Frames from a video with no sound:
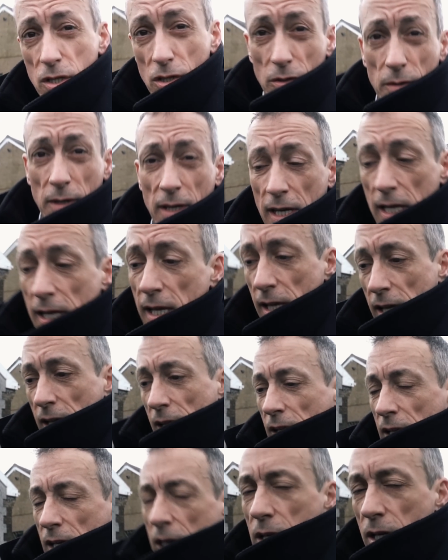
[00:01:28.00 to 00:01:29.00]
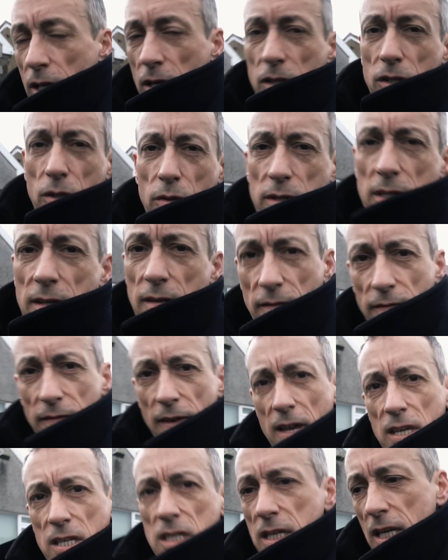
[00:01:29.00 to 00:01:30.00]
to do the
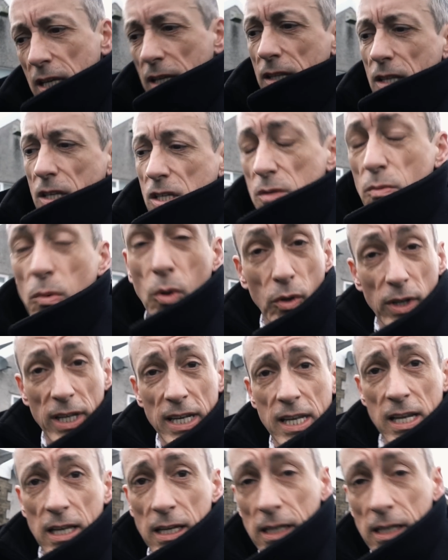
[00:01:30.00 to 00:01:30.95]
investing this morning,